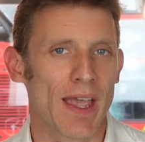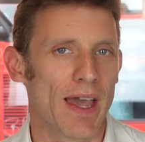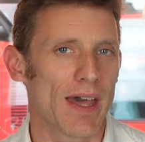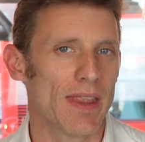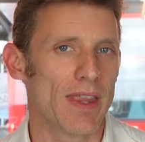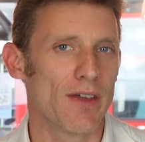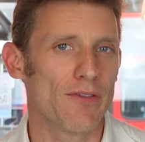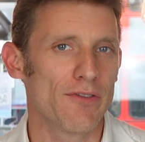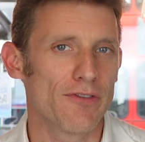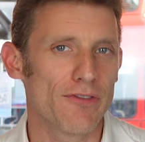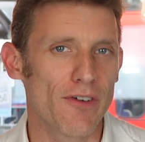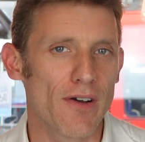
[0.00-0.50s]
And
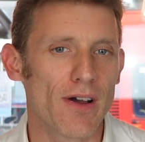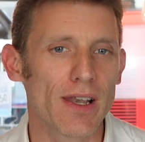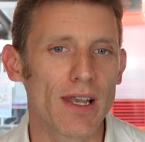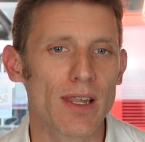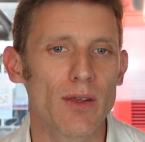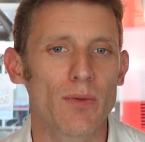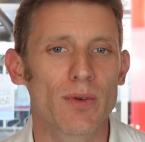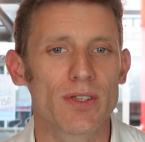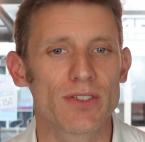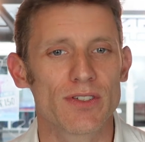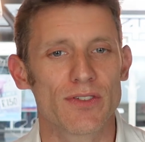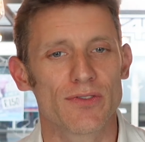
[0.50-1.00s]
then
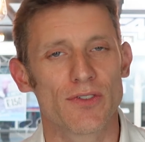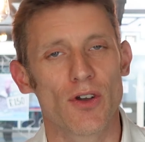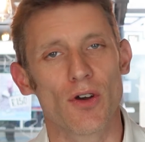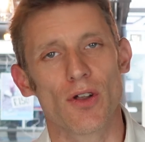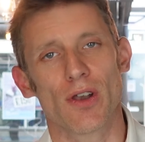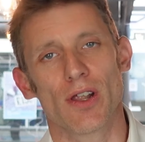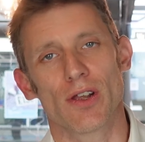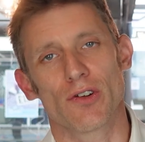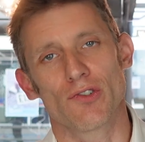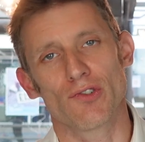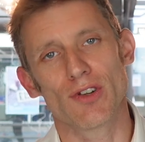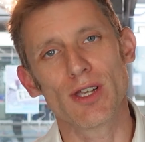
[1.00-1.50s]
finally, once you've
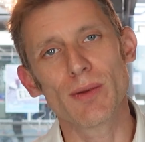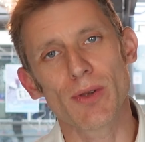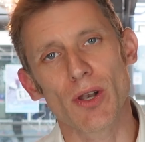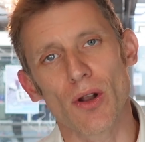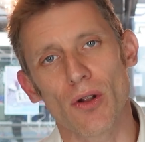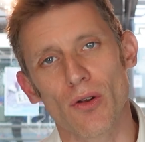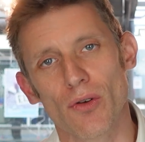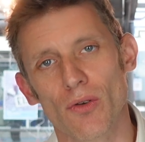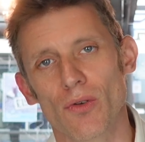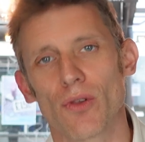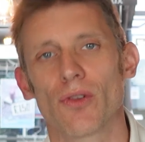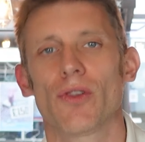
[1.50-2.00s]
got agreement
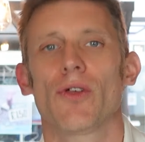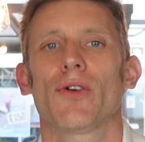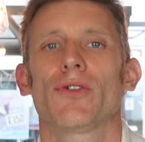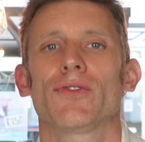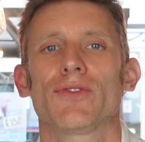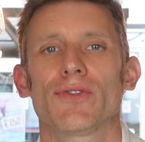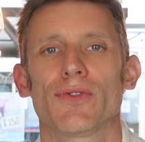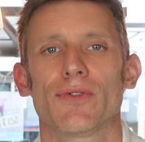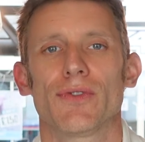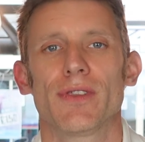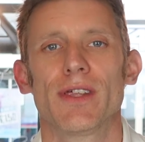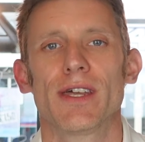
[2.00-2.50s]
on all those
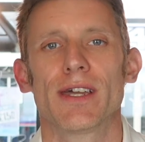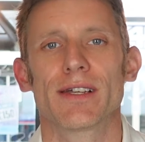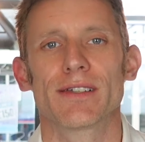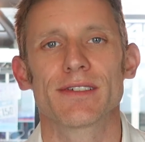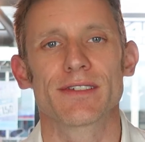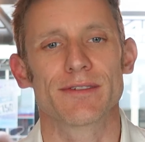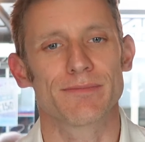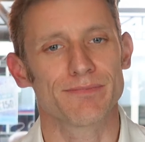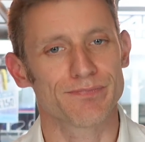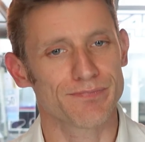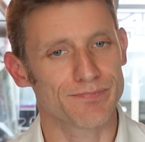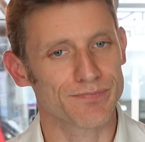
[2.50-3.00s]
two
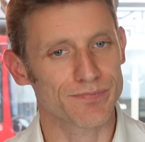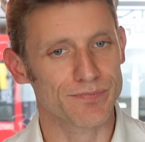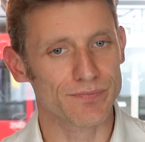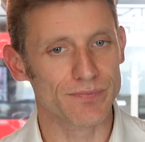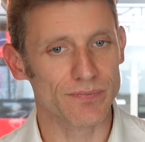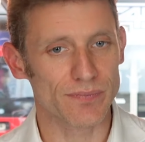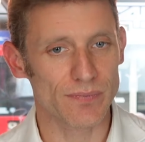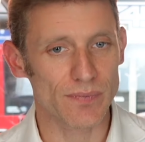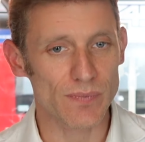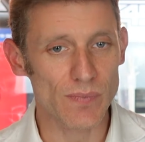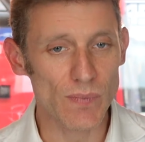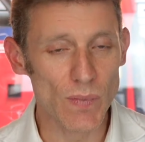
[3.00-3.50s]
things,
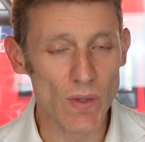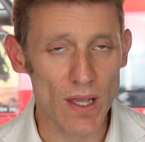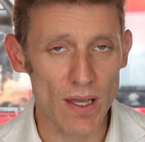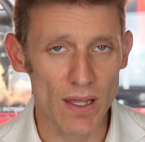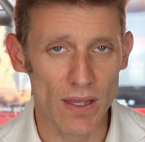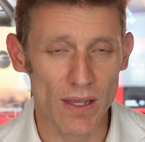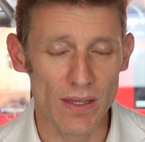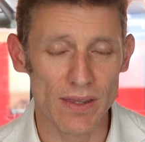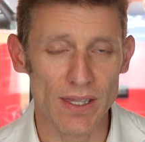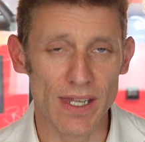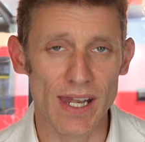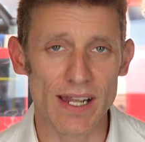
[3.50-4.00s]

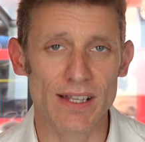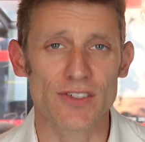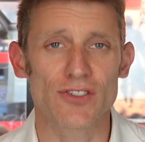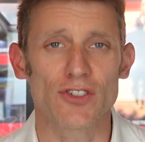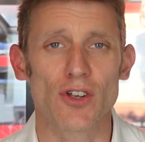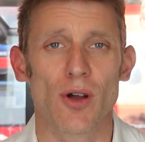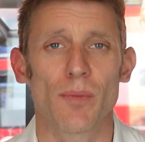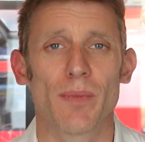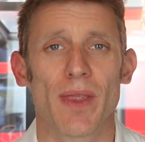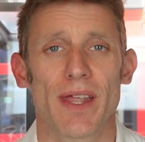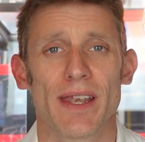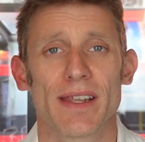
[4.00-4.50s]
the next
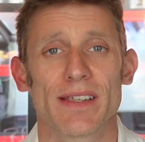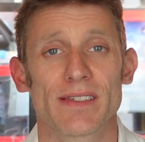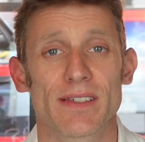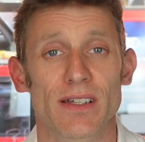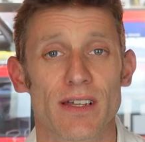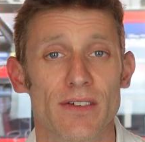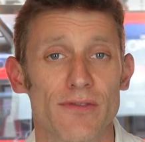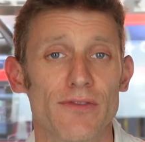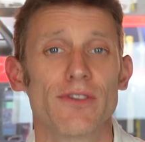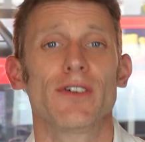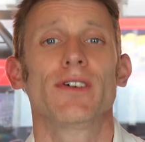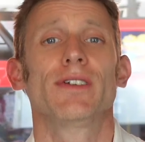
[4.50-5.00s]
job then is to
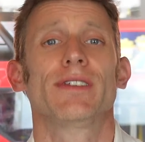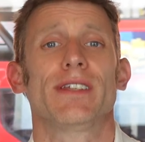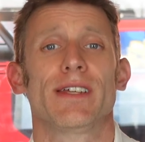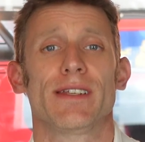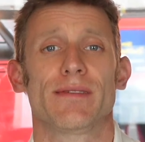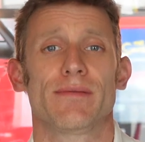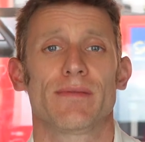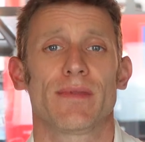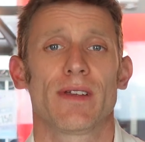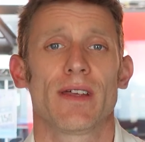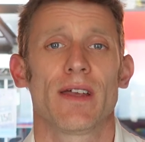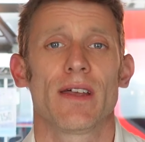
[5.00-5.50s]
convert
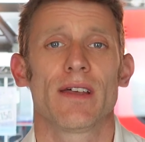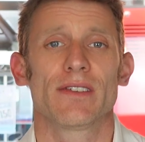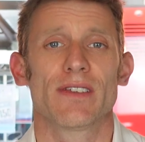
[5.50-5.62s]
it.